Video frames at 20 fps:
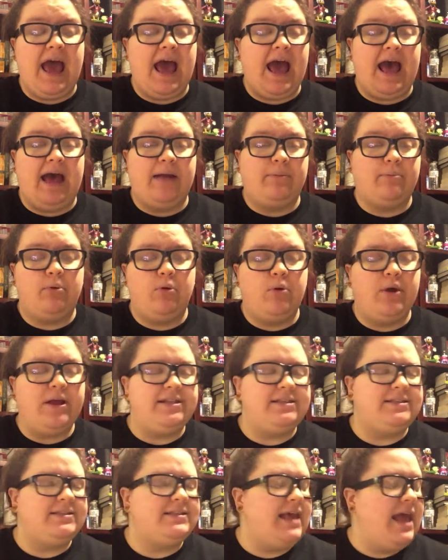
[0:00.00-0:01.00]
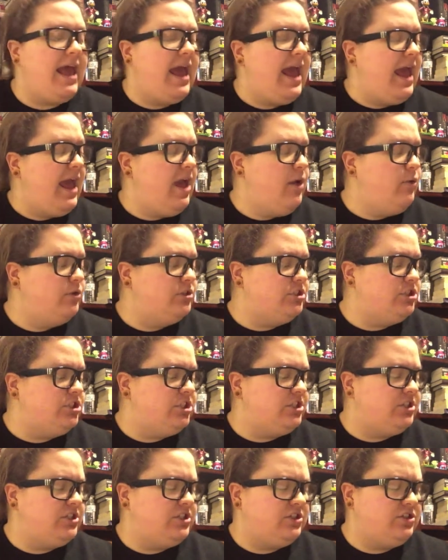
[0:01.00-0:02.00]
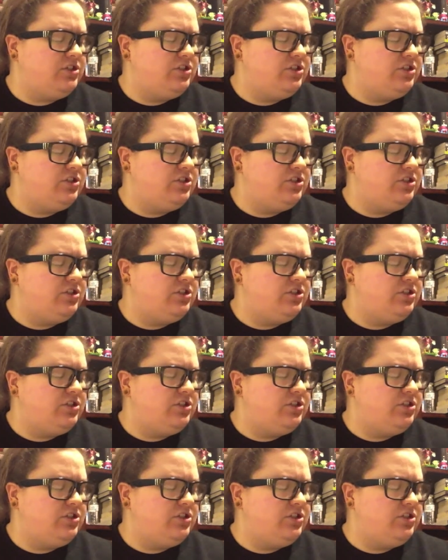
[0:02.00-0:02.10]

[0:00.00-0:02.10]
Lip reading: at points. It was just